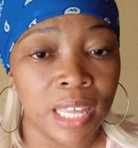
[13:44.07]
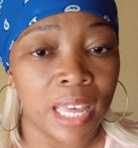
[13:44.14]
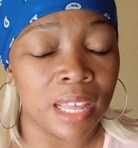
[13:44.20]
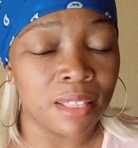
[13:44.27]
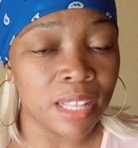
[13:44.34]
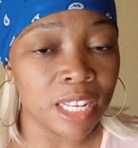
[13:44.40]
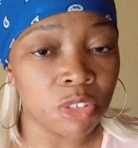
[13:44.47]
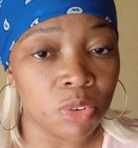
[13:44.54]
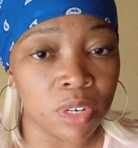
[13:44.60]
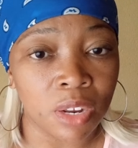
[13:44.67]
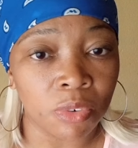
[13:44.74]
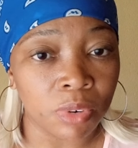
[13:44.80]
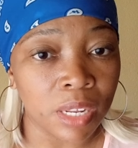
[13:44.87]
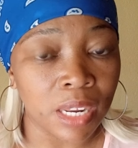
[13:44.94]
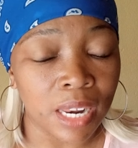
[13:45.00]
And that's when
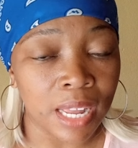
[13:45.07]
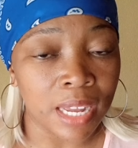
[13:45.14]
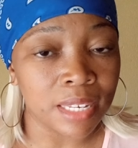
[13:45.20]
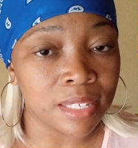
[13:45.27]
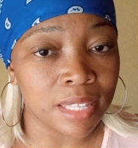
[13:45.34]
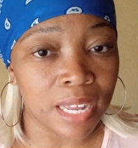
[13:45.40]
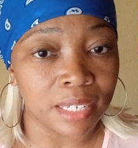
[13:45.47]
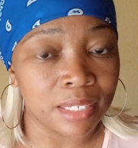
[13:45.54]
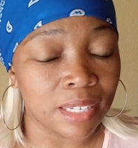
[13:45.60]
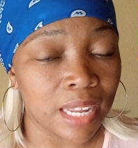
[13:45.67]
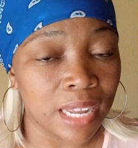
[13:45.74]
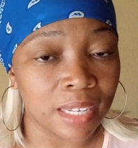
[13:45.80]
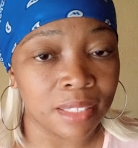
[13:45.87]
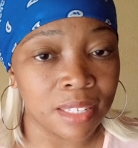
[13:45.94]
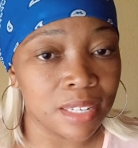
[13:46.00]
I realized that,
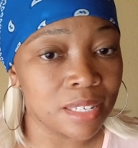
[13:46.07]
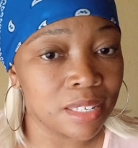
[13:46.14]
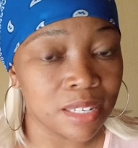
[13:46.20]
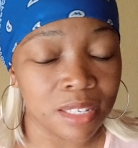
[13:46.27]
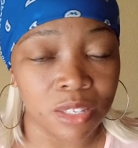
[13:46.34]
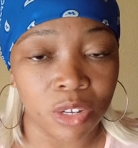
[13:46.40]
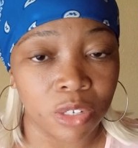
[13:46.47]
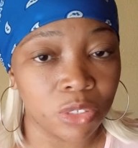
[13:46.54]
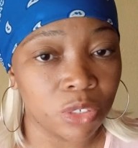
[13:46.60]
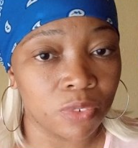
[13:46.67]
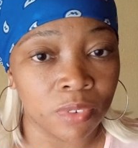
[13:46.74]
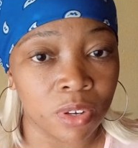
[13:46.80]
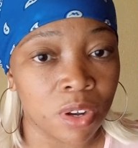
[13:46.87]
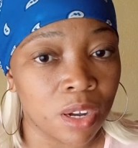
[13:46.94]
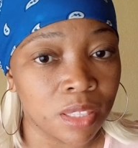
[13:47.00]
like, this is not
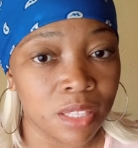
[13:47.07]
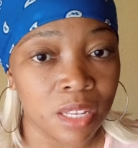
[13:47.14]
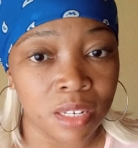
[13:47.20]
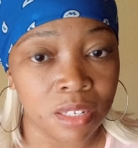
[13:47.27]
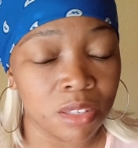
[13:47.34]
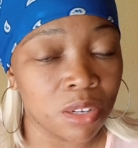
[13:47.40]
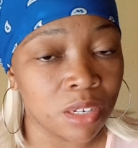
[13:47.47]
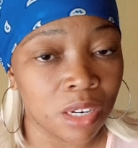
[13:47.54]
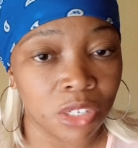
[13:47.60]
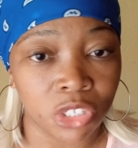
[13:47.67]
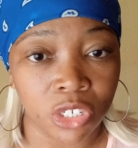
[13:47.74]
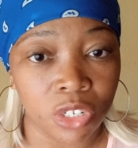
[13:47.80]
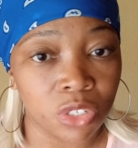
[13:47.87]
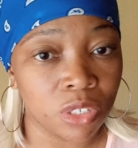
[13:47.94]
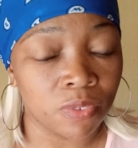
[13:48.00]
of God. This is not a
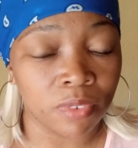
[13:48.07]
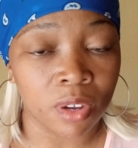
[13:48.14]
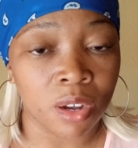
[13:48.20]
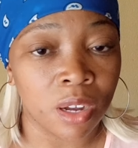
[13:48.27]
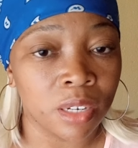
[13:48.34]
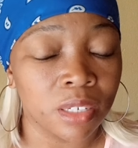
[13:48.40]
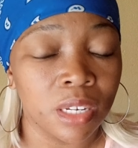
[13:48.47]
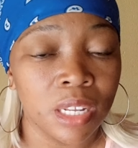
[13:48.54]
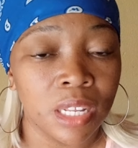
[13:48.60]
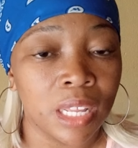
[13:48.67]
church of God.